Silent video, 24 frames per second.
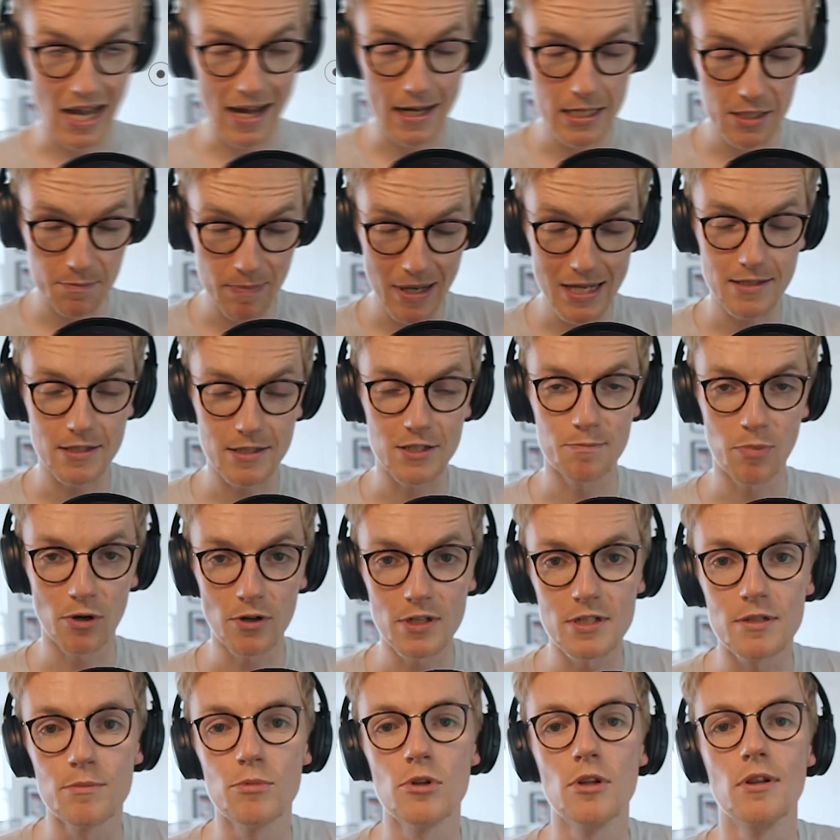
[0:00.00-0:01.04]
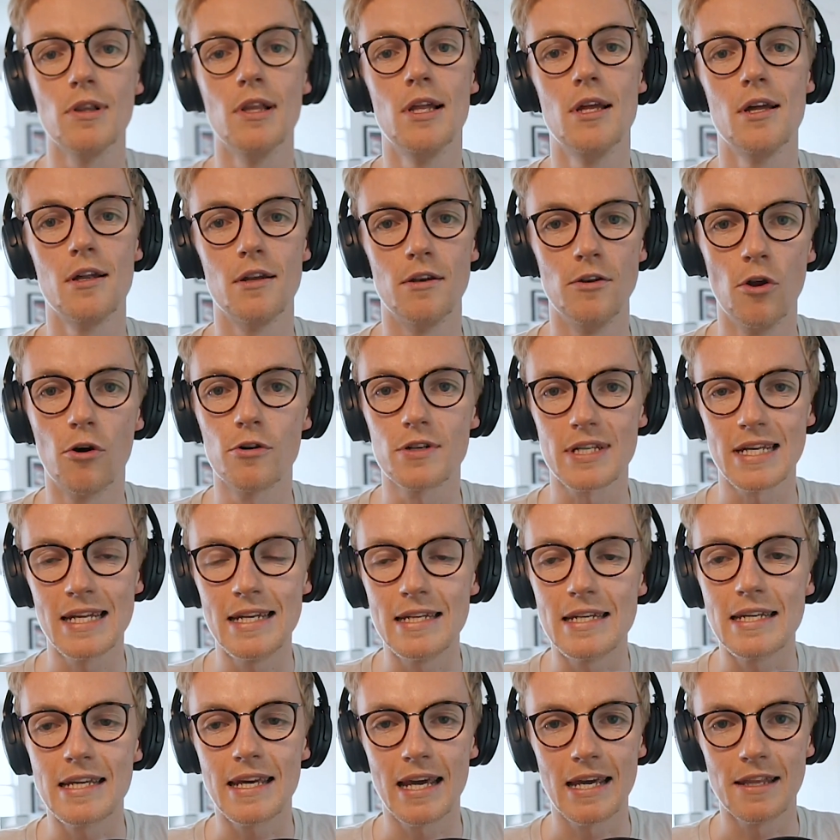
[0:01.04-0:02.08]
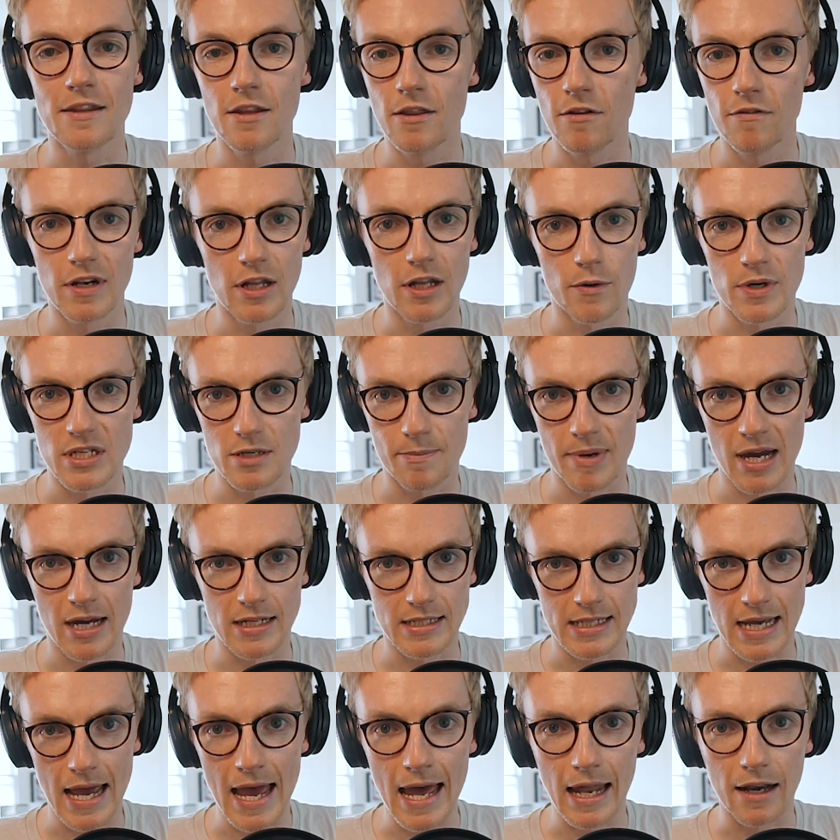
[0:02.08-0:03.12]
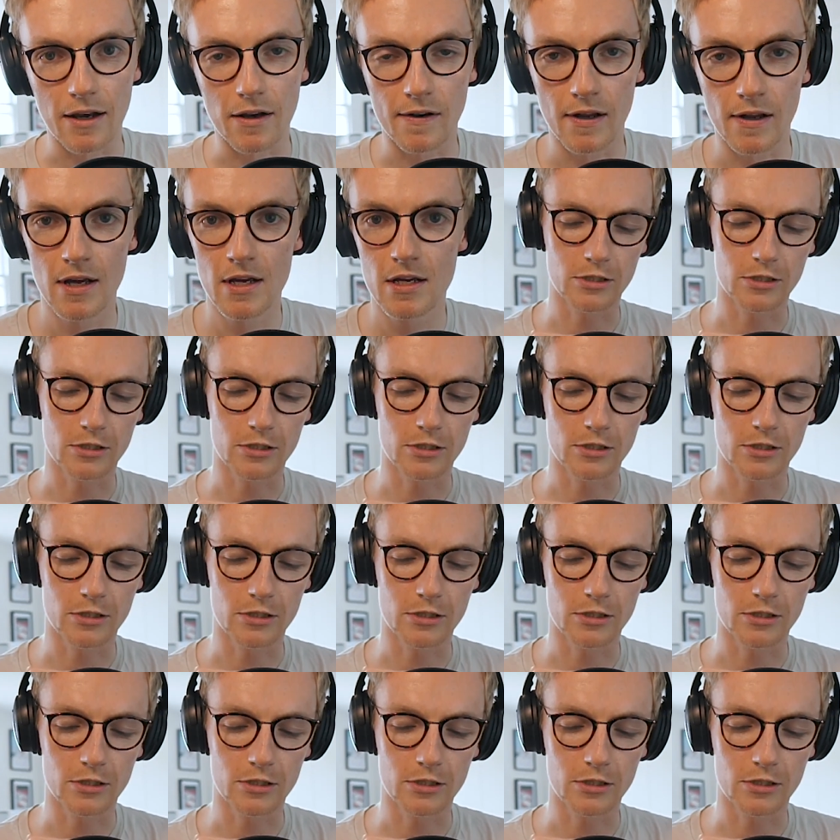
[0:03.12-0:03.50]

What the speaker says: as best as possible, not indicate that the video is about to end.